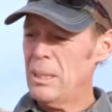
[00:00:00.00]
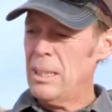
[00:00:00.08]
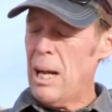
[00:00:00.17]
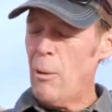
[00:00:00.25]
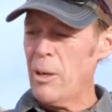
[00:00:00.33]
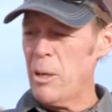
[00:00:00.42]

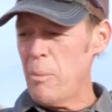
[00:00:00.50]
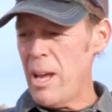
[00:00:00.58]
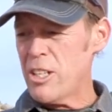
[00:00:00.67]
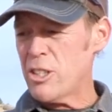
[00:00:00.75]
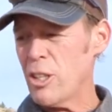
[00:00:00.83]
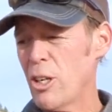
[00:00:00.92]
I wanted to make
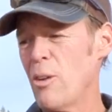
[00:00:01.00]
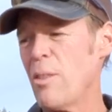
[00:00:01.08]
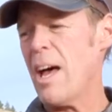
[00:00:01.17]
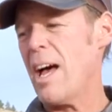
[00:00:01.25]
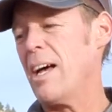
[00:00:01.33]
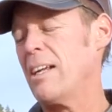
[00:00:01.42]
sure
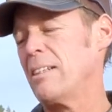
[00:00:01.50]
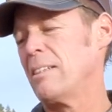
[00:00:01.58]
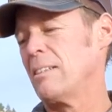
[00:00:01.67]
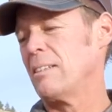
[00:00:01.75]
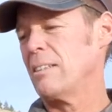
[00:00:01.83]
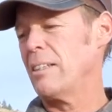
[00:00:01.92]
that
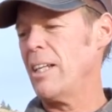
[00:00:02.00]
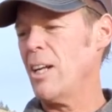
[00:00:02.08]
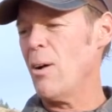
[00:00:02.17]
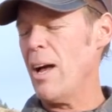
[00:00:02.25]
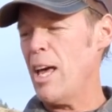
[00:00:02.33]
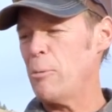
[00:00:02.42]

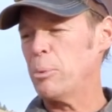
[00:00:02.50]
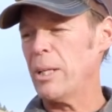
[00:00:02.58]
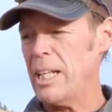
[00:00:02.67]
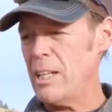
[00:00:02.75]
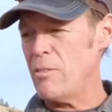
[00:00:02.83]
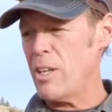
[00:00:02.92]
I had
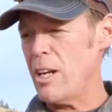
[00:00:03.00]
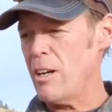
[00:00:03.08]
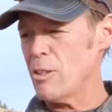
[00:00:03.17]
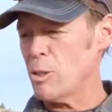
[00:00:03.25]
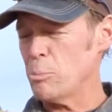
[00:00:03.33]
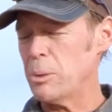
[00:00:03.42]
plenty of
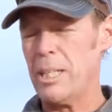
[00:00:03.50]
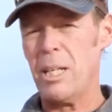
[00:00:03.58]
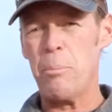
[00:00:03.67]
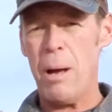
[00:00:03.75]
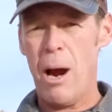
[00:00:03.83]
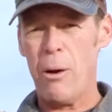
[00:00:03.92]
gears and plenty of
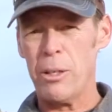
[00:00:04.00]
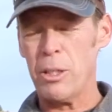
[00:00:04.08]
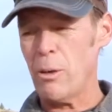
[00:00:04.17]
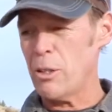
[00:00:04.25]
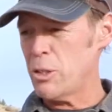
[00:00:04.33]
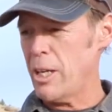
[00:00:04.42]
power to
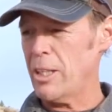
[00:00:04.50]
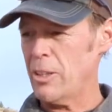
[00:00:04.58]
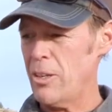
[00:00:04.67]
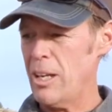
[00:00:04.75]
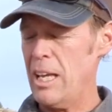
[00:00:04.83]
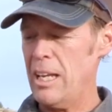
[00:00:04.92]
tow a
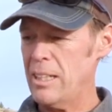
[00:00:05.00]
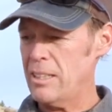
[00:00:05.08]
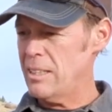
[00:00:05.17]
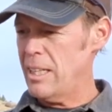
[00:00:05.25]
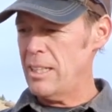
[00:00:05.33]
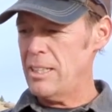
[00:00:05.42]
trailer, and
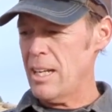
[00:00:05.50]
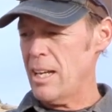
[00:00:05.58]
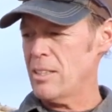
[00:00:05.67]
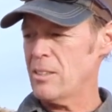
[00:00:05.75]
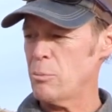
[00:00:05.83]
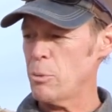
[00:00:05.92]
it
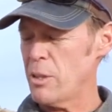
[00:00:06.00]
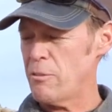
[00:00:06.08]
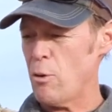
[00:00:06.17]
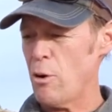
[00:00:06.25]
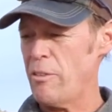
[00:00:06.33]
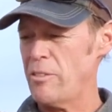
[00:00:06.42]
does. With the
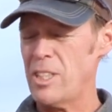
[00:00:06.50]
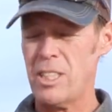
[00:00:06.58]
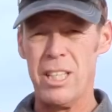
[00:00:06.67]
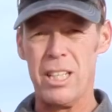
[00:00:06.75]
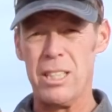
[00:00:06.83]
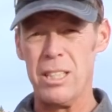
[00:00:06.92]

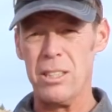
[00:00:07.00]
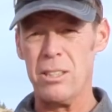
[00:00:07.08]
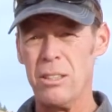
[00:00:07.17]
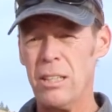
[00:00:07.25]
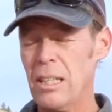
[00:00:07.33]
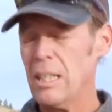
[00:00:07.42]
456s,
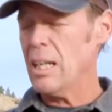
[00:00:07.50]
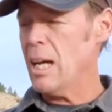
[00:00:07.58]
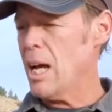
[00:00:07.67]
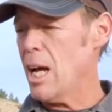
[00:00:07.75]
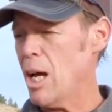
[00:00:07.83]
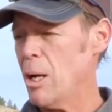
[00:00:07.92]

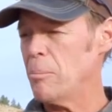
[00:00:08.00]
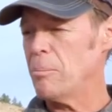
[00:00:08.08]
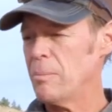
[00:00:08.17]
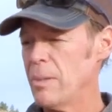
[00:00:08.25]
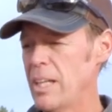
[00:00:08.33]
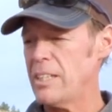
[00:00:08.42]

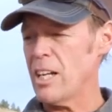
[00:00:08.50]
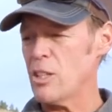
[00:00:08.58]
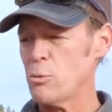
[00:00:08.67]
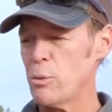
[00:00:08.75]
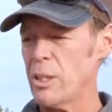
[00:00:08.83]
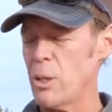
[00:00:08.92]
it does
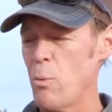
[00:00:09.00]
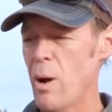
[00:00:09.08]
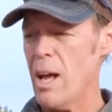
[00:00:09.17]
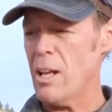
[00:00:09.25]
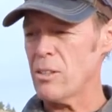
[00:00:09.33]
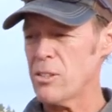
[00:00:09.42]
really well.